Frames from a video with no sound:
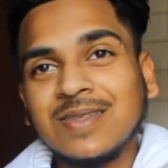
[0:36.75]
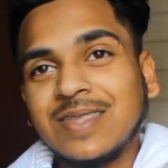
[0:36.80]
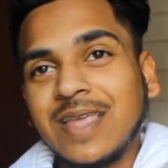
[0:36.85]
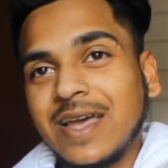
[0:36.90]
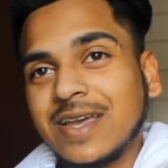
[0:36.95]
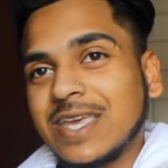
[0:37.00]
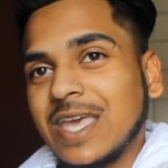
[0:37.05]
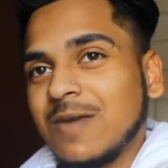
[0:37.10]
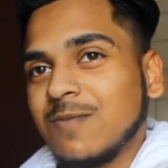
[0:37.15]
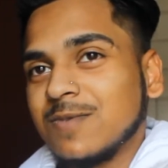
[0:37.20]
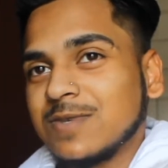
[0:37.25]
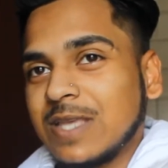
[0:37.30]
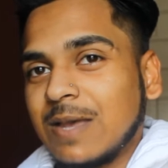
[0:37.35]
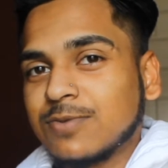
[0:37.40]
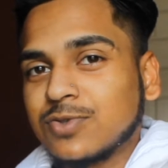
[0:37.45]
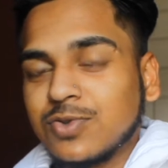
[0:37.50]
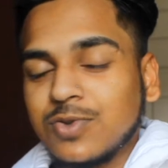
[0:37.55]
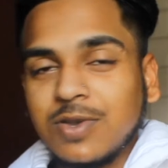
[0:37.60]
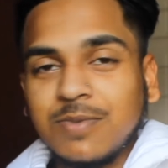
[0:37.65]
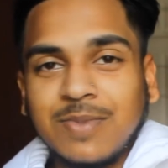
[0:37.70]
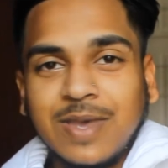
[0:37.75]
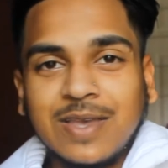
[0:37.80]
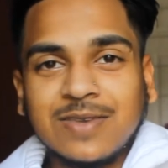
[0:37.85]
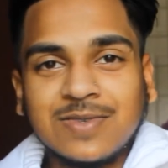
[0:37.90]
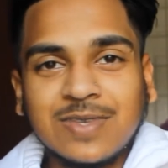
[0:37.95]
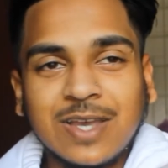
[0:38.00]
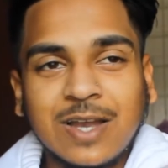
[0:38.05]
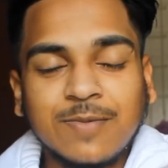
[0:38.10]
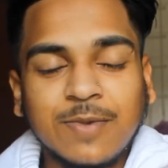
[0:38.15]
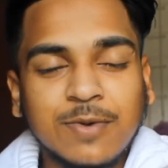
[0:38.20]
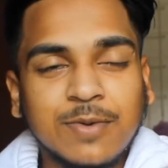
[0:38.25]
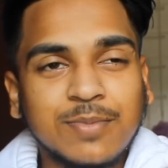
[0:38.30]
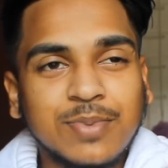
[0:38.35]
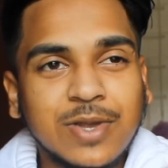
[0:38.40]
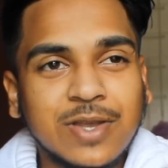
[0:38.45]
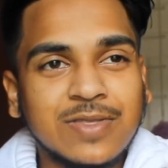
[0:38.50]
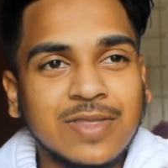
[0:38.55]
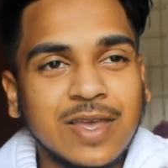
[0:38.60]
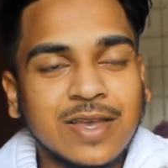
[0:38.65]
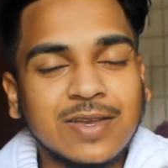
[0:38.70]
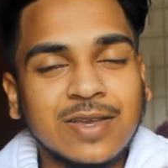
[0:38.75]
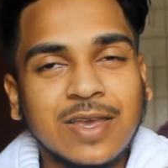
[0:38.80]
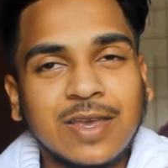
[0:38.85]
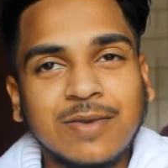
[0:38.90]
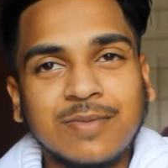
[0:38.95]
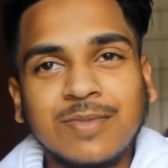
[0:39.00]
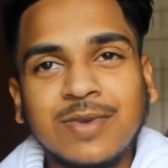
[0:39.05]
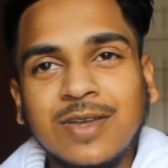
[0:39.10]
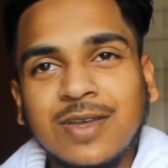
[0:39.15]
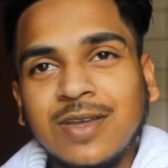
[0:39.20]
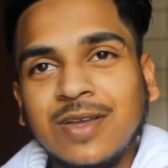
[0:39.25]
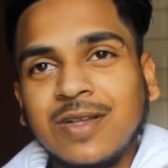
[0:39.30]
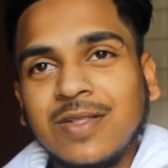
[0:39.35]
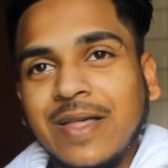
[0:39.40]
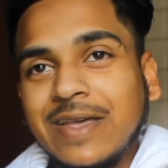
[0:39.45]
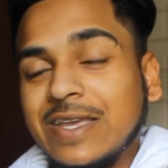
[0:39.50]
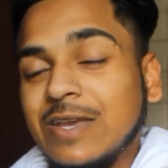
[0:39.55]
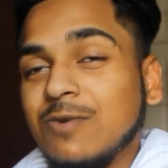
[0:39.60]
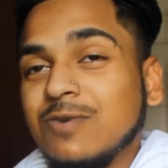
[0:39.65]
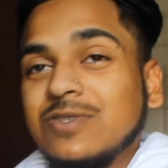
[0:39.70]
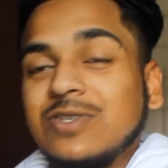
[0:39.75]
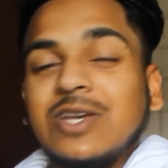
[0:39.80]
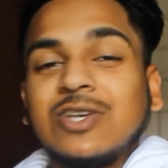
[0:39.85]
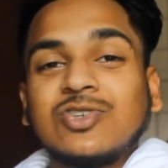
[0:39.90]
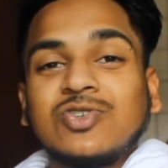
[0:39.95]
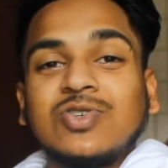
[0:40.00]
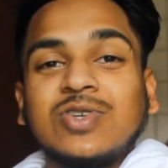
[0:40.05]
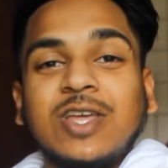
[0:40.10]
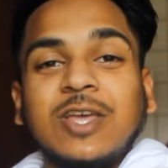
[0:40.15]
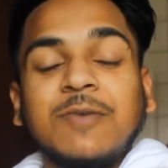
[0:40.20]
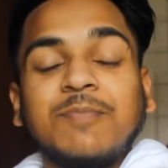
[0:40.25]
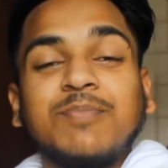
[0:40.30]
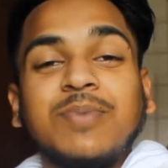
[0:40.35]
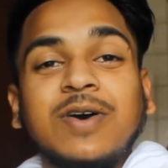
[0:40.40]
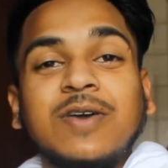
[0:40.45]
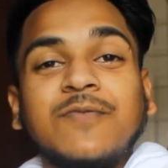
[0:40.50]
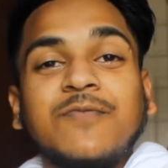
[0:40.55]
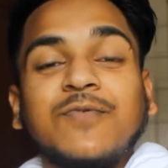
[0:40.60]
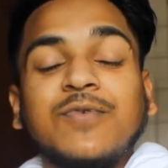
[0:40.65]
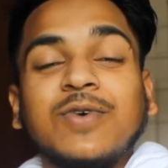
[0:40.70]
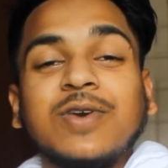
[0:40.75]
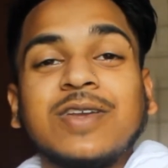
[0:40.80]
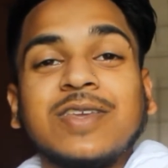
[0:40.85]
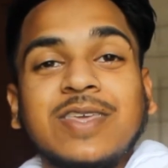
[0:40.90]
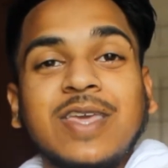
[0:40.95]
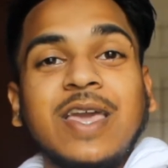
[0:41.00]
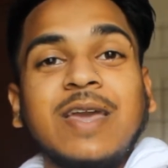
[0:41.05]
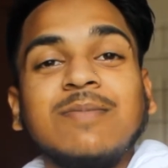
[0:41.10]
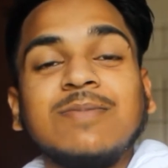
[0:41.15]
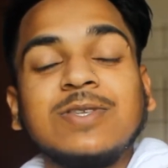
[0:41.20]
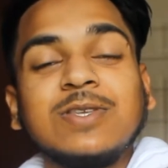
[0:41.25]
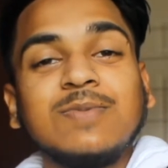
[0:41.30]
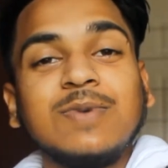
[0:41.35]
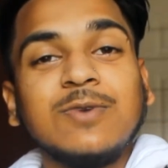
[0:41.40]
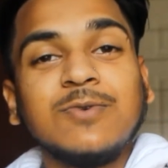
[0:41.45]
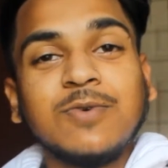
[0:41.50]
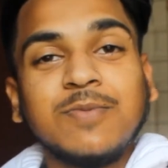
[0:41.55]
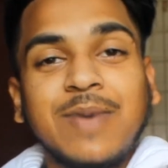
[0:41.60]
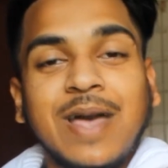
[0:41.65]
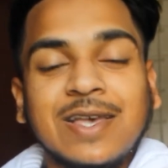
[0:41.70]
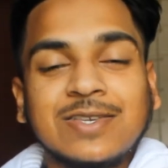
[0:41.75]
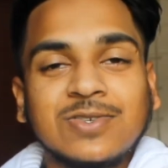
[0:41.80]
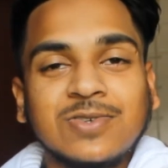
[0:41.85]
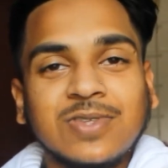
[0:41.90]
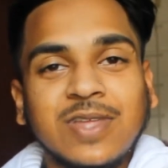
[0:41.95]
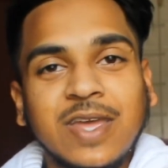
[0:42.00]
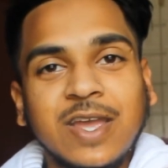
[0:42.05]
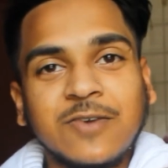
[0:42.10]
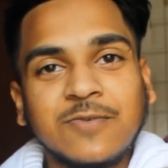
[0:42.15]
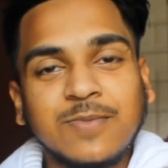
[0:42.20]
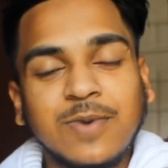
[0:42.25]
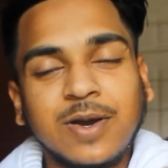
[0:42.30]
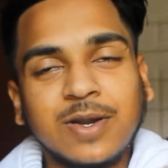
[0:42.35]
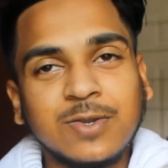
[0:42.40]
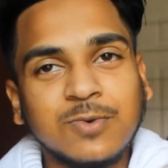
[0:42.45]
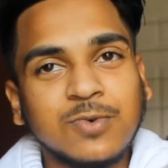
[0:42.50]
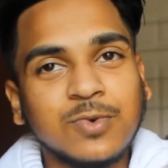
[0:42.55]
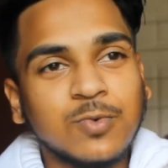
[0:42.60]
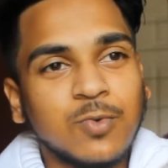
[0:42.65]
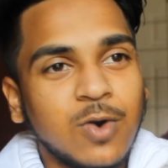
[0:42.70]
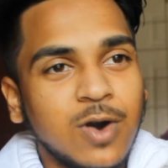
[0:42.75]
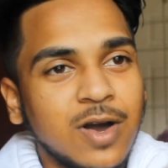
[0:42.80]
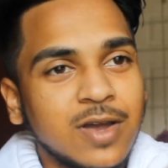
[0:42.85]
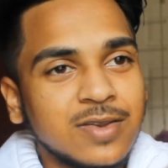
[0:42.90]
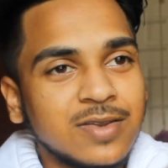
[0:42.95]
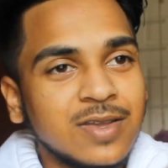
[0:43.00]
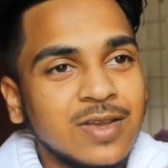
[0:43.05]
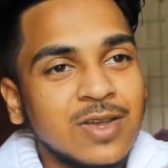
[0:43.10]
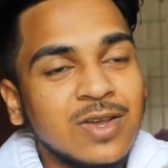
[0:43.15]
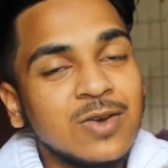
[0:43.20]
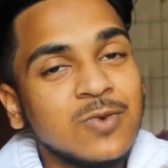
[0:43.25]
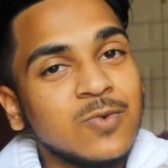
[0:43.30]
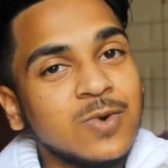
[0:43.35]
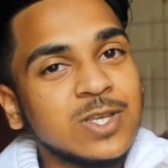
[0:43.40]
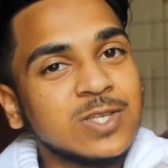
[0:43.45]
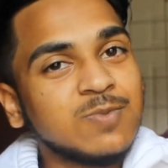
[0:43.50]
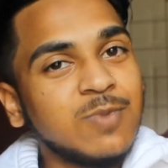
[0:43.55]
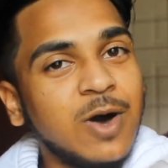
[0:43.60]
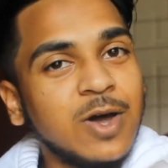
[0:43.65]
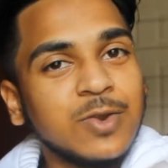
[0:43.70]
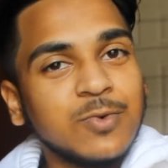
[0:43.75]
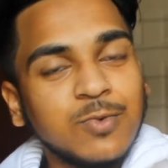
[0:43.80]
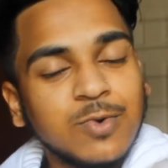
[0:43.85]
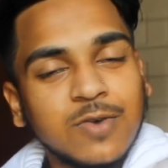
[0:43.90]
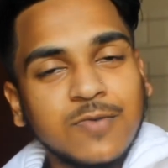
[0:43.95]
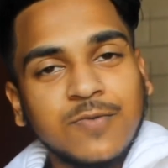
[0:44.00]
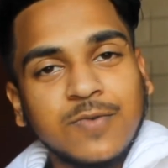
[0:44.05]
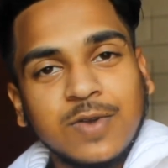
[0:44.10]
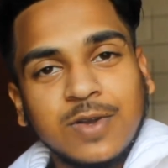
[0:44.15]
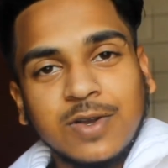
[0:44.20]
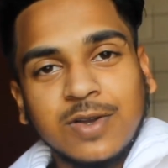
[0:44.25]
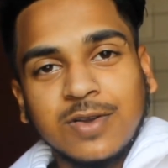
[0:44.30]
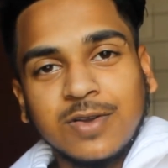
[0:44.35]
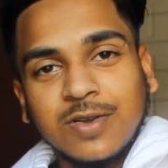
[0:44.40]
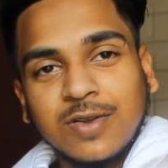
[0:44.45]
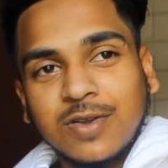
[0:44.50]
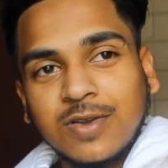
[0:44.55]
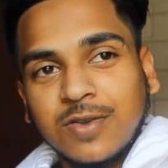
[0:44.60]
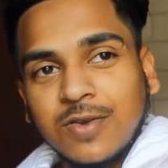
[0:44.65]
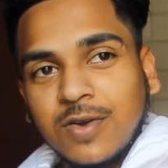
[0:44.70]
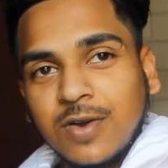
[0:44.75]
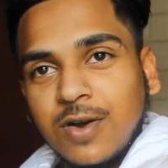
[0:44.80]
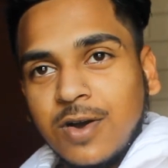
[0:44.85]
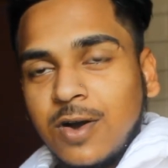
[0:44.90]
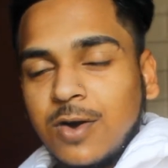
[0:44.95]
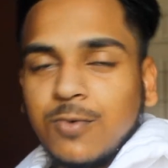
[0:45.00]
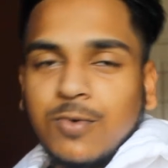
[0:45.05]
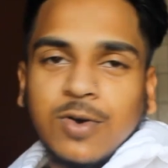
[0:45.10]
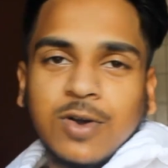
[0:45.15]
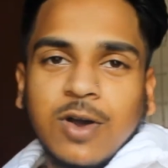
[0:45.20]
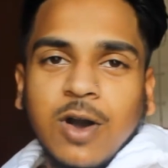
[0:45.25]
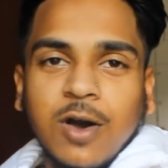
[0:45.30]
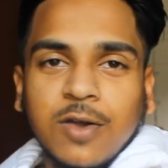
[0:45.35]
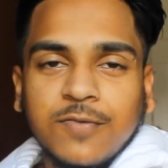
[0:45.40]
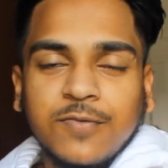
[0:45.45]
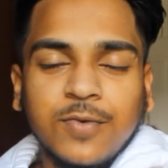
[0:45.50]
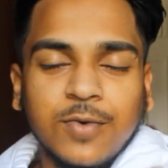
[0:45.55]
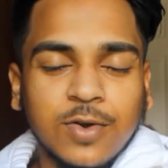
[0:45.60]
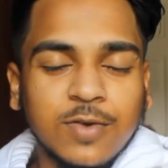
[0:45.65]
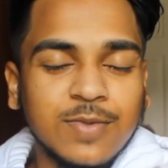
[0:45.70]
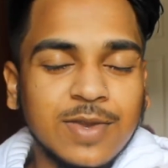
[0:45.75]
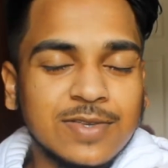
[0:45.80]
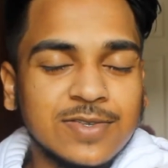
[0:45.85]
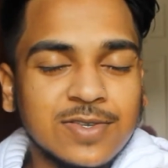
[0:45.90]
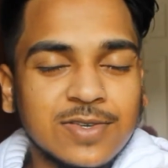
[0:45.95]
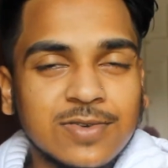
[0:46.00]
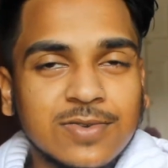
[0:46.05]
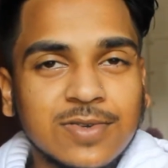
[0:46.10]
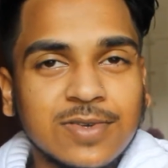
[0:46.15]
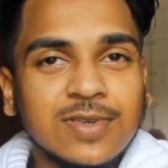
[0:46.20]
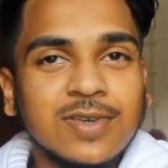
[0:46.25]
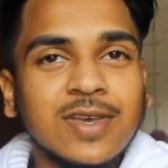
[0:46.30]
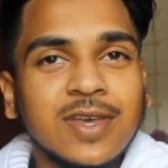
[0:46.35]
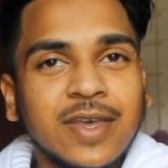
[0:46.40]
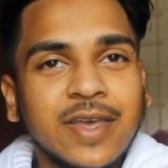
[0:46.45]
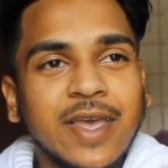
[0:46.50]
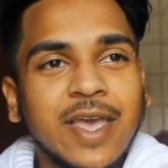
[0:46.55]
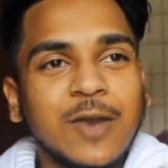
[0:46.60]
That game was absolutely amazing. I remember playing that game like it was yesterday, but for a game to be remastered that everybody would want was Modern Warfare, uh, well called for basically.